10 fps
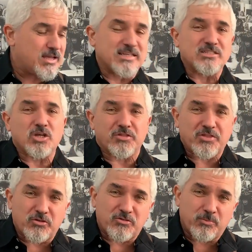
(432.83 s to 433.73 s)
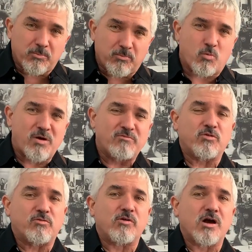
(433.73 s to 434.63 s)
It's got those
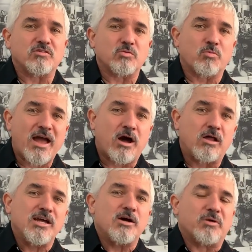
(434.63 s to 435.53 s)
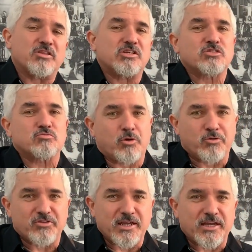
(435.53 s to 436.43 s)
1-4-5s throughout, but just
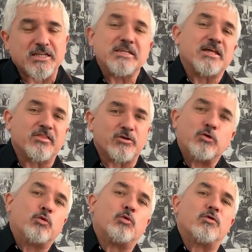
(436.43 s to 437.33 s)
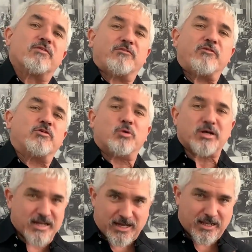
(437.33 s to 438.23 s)
throws in another chord for
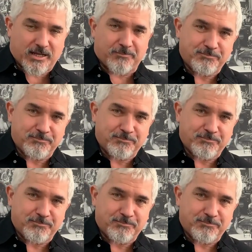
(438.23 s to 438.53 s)
color.